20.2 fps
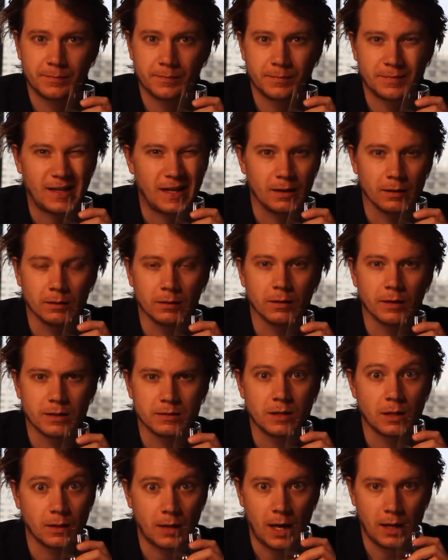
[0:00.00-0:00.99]
Not a little
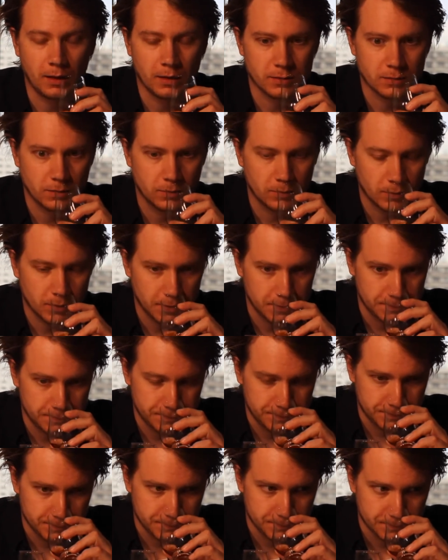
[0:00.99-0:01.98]
less, a lot less oak.
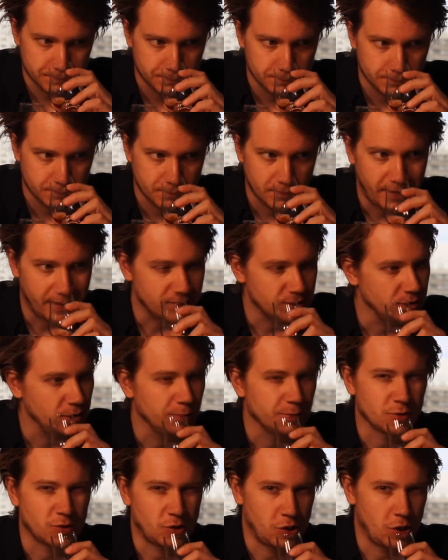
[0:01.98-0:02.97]
Actually,
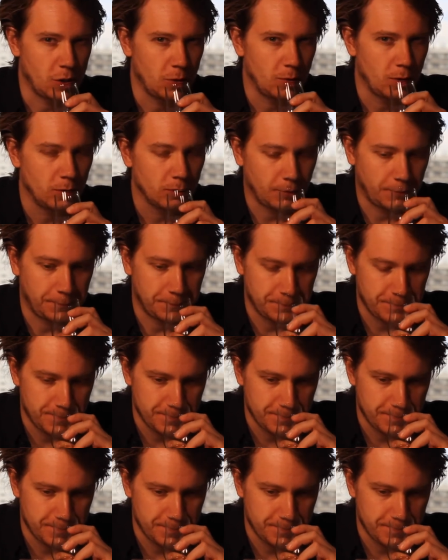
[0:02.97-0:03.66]
almost no oak.